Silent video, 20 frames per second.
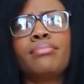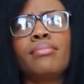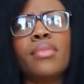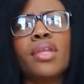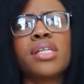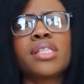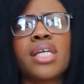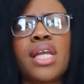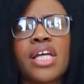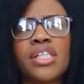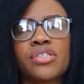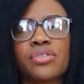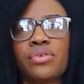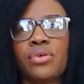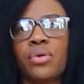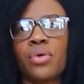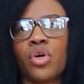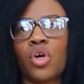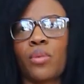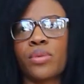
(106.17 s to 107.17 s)
Because I like to
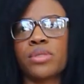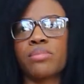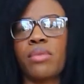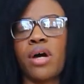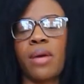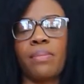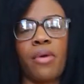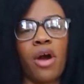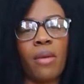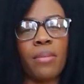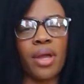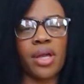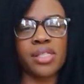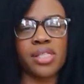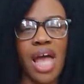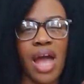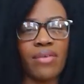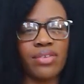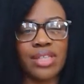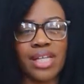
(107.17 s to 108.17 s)
grow herbs in my apartment because
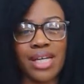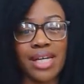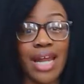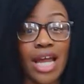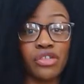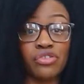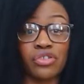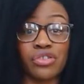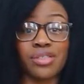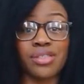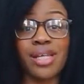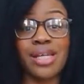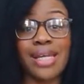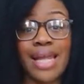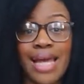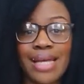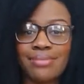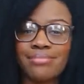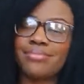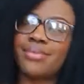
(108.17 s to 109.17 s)
I have a lot of natural
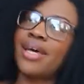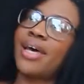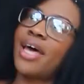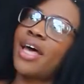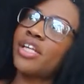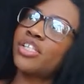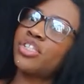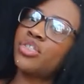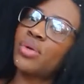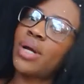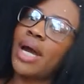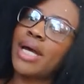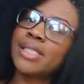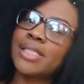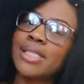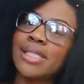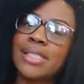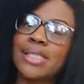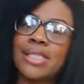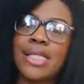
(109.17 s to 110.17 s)
sunlight, as you guys
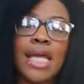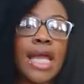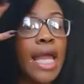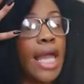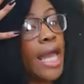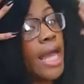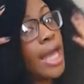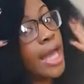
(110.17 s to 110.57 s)
can see.